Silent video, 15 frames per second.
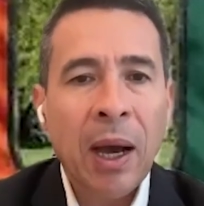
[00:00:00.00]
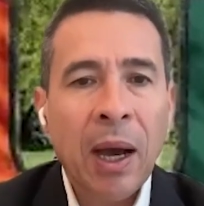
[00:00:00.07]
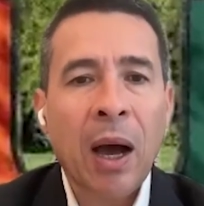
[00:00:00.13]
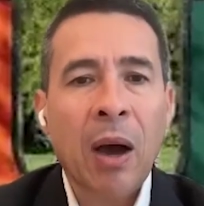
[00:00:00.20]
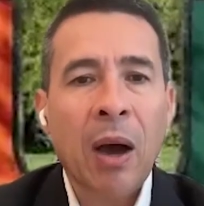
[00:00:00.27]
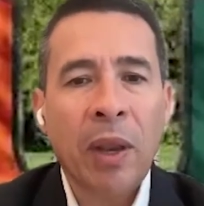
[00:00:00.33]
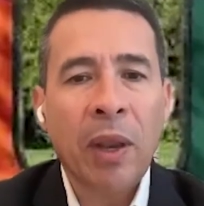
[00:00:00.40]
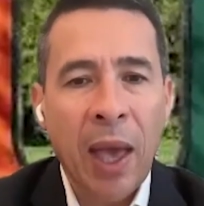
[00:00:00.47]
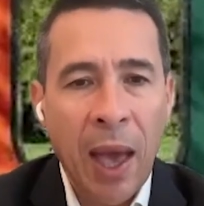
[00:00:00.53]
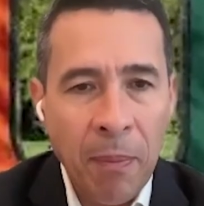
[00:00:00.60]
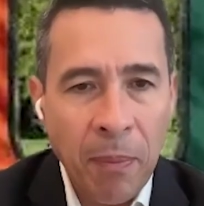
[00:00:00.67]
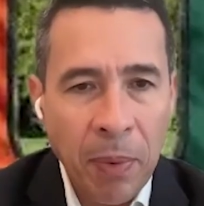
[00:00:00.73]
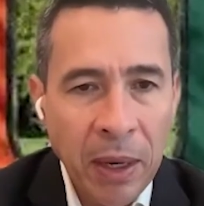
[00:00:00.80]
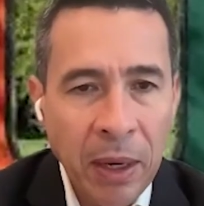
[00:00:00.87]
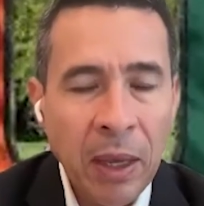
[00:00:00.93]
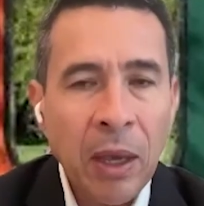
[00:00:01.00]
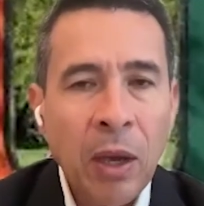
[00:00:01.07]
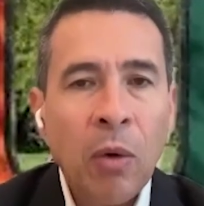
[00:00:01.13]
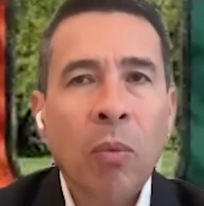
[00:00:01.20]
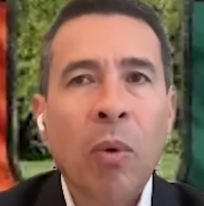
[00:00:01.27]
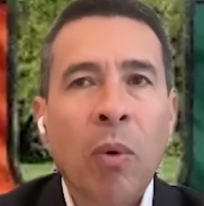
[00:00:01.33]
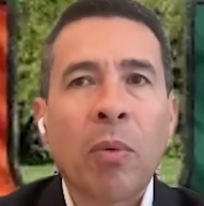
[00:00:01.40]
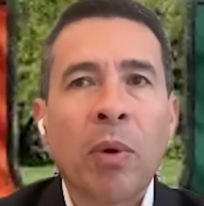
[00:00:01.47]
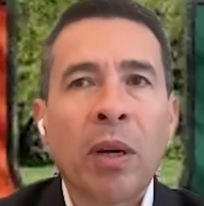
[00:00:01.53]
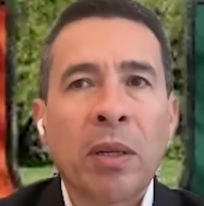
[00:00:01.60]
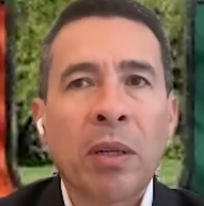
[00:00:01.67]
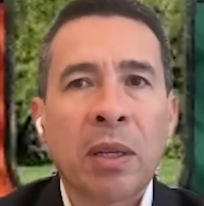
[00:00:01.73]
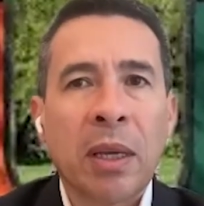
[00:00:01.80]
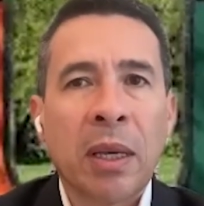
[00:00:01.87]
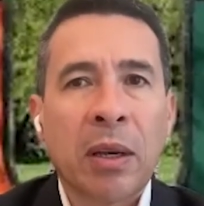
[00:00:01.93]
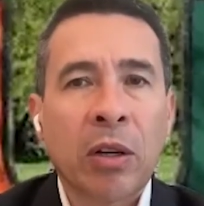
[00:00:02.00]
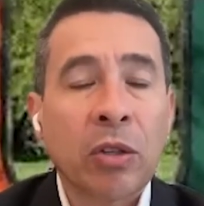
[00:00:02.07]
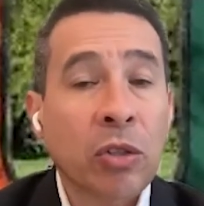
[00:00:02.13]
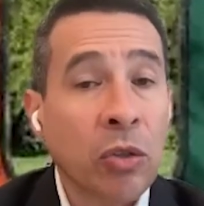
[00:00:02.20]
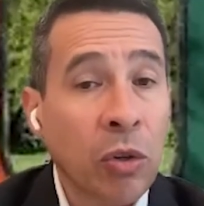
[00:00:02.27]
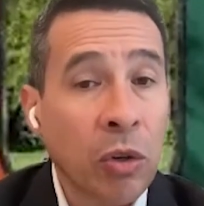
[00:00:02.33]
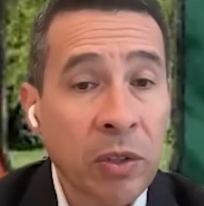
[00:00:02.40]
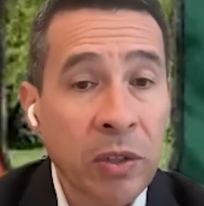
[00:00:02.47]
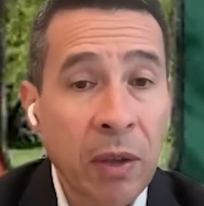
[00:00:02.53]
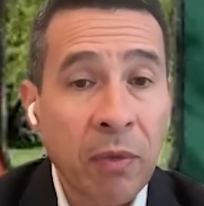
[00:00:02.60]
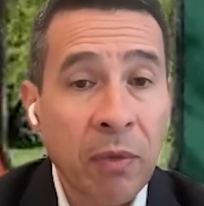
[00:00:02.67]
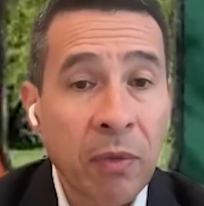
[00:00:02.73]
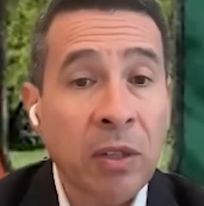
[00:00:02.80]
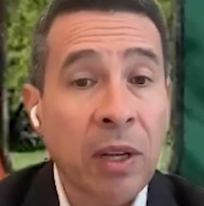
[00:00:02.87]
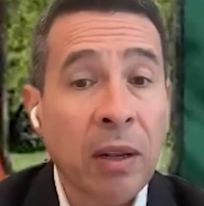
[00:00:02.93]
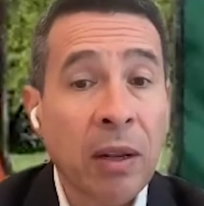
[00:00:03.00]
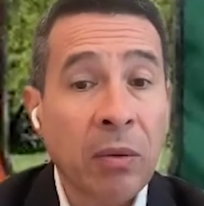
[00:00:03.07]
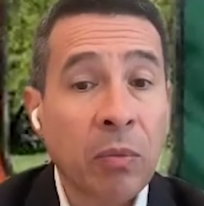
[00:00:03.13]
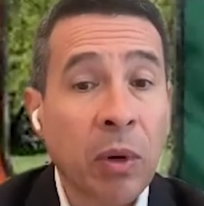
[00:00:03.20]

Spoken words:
how it happened, what were the control safeguards that